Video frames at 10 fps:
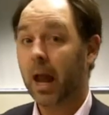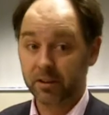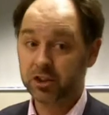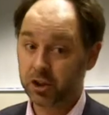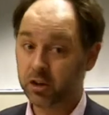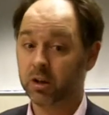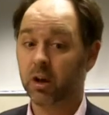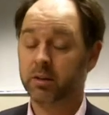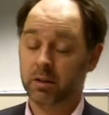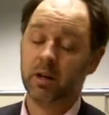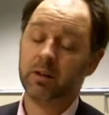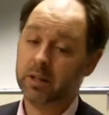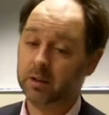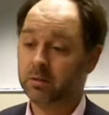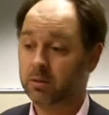And the student, I
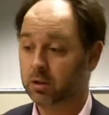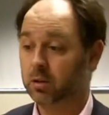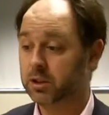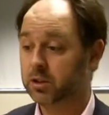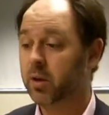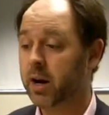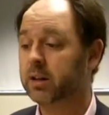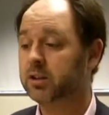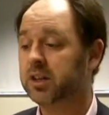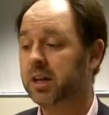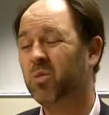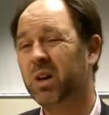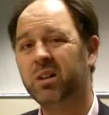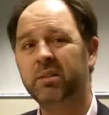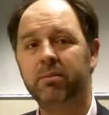think to his credit, said,
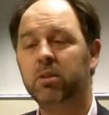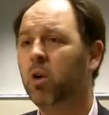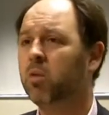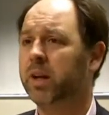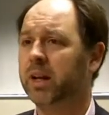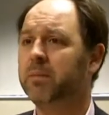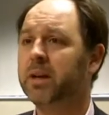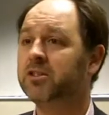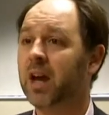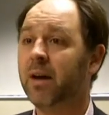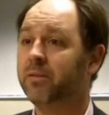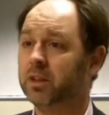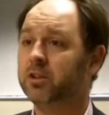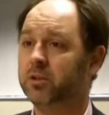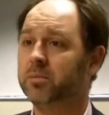well, not really, because I
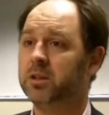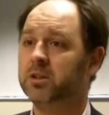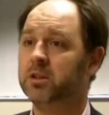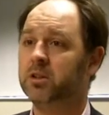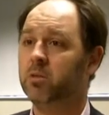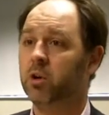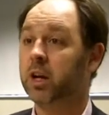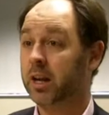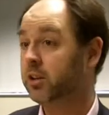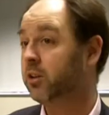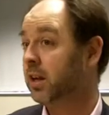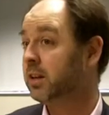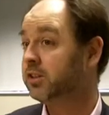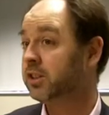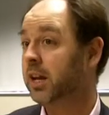haven't contributed to your work and I don't
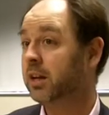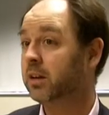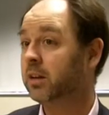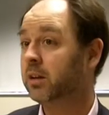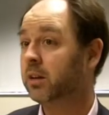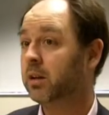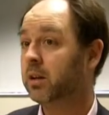understand it.